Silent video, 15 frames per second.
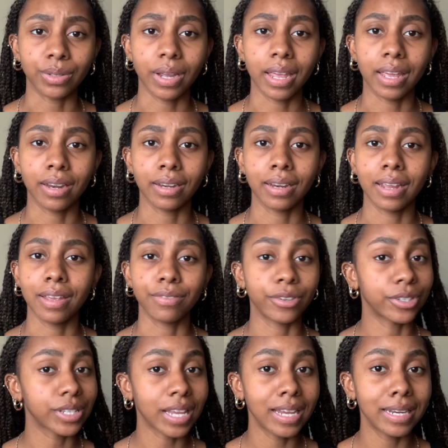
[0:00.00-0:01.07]
And if your
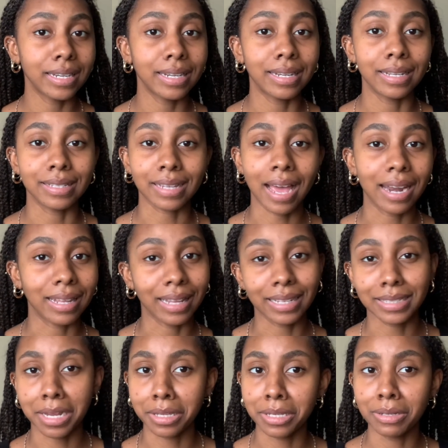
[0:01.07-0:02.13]
skin is kind of like
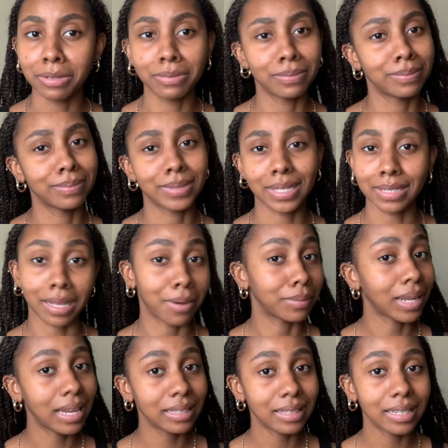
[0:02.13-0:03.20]
telling you, sis, I don't
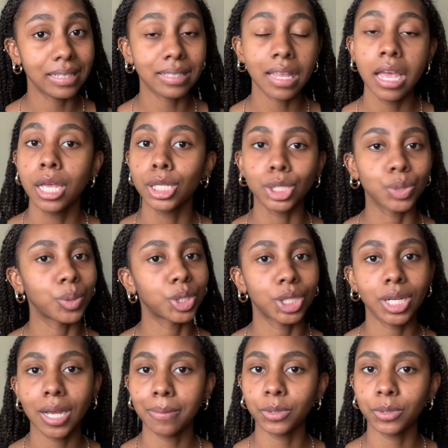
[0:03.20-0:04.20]
like this, switch it up,